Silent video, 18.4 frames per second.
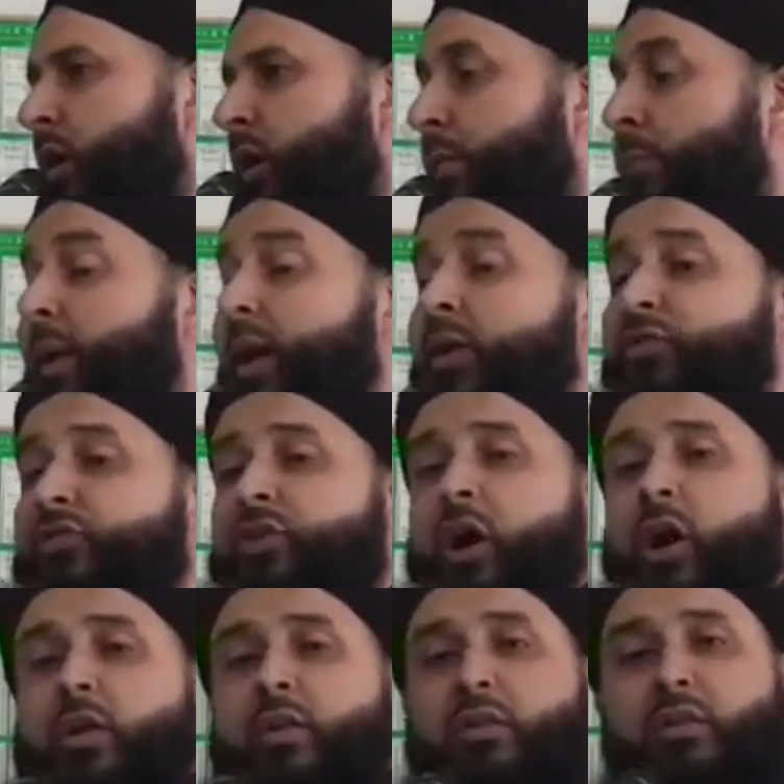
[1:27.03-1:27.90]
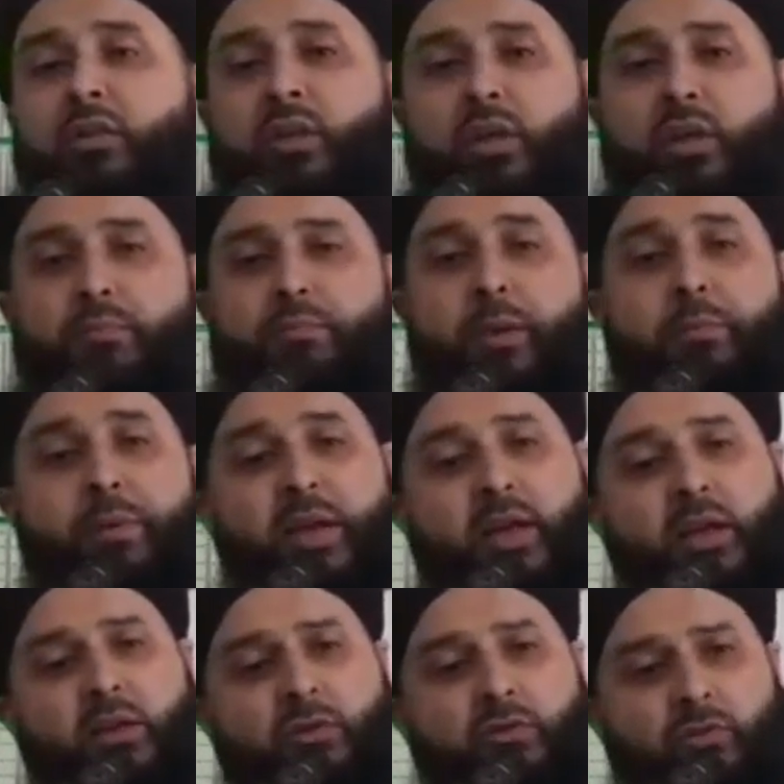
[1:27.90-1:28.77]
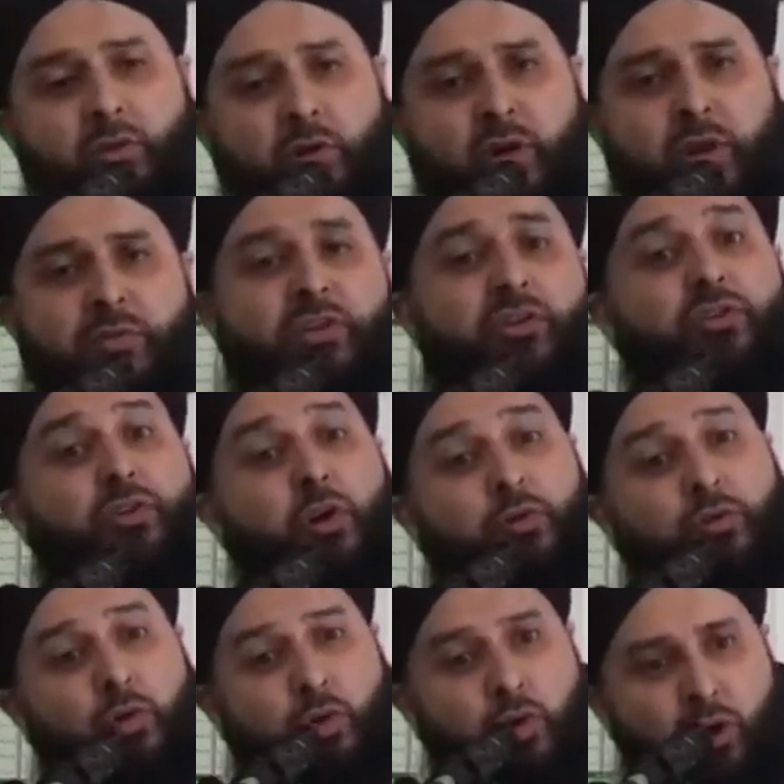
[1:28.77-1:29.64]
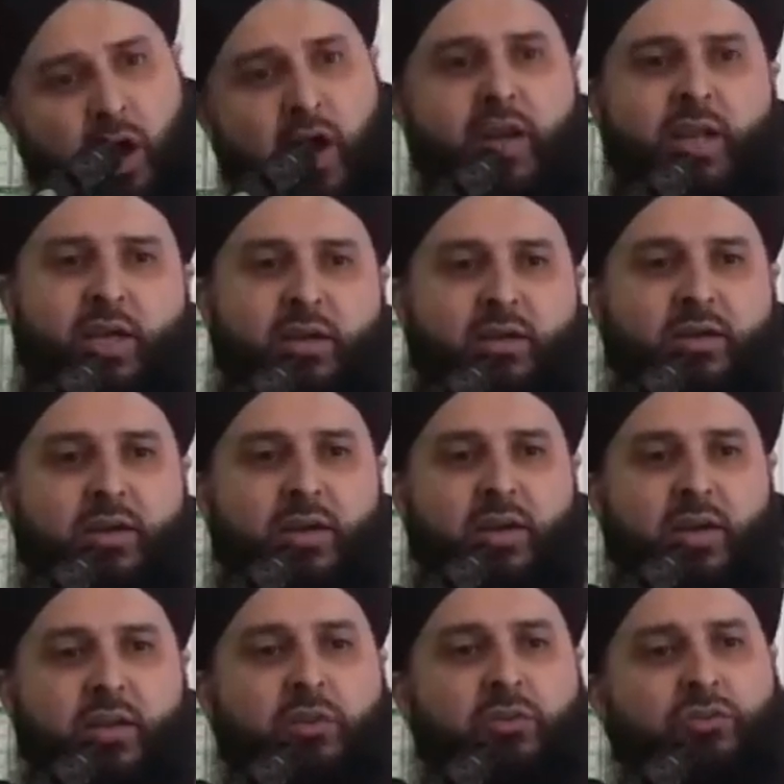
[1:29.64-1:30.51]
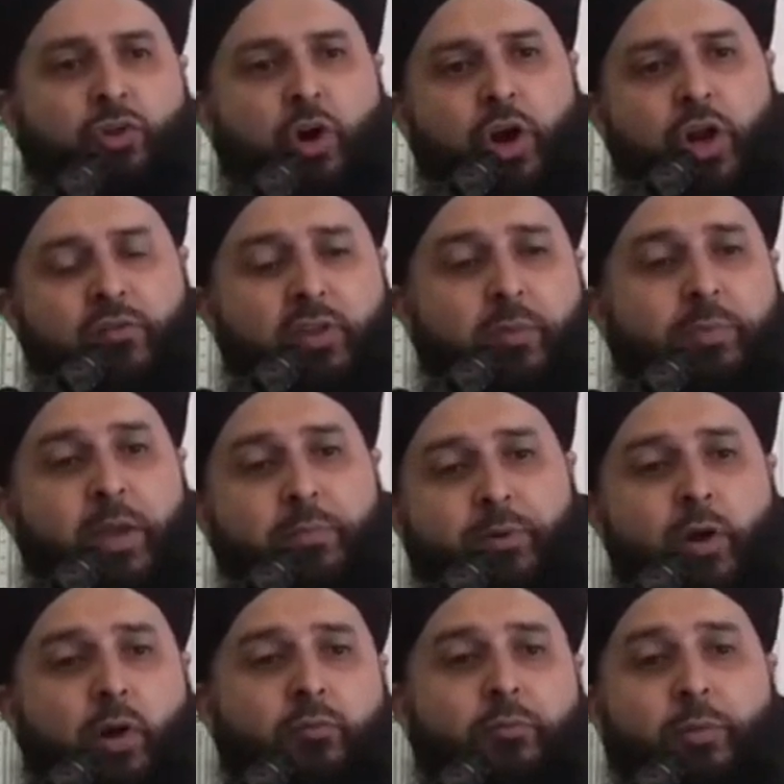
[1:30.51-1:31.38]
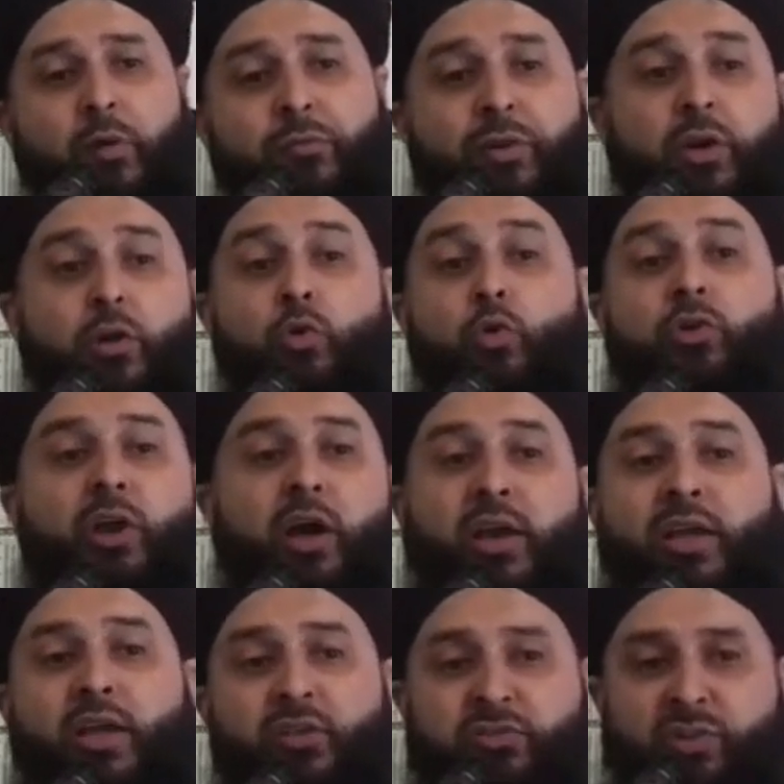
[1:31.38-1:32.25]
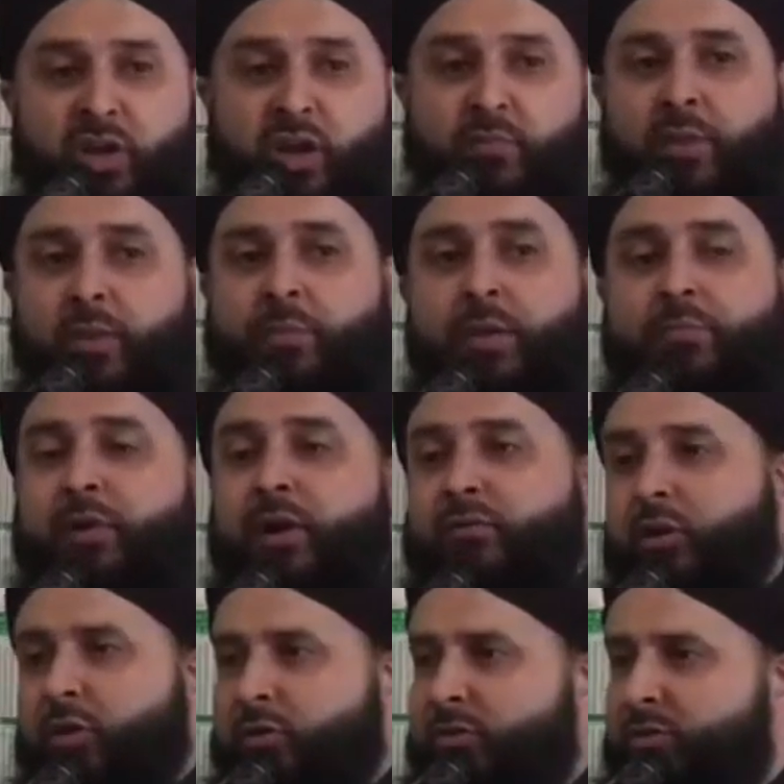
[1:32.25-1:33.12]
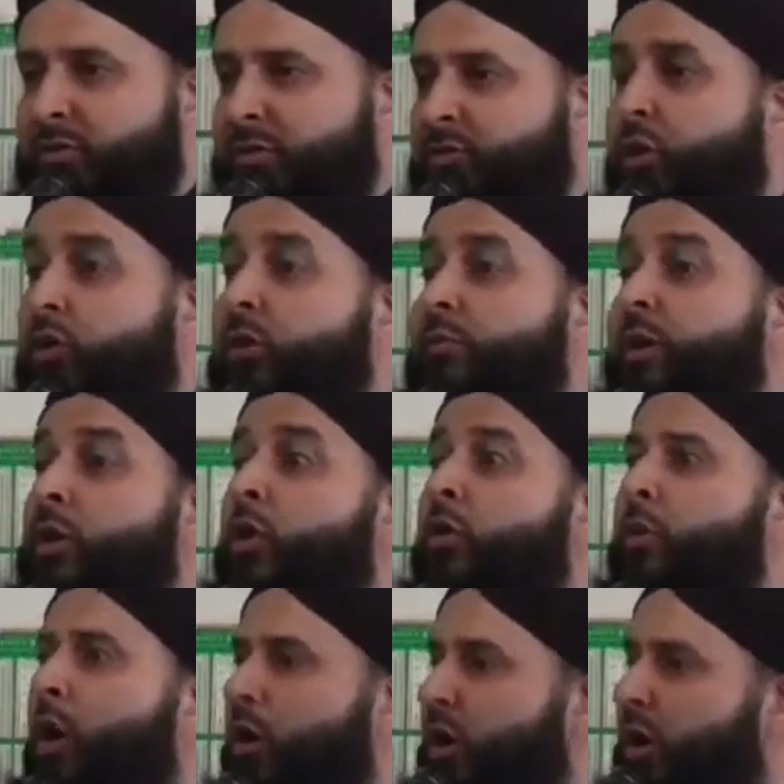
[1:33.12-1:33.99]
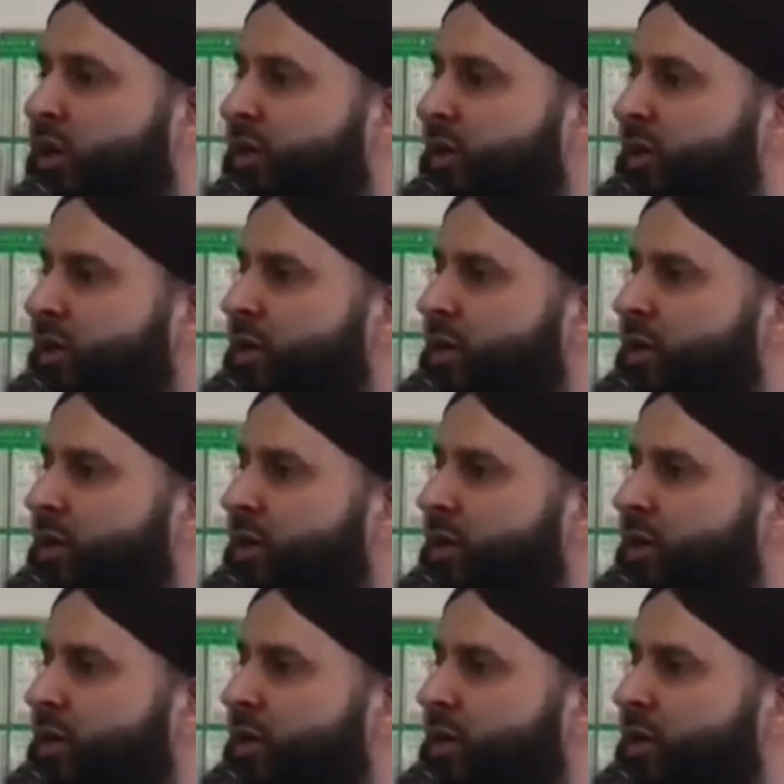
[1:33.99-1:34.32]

based on the biblical story, which is also Quranic, the story of the people of Prophet Lut alayhi salam, the people of Lut, Sodom and Gomorrah.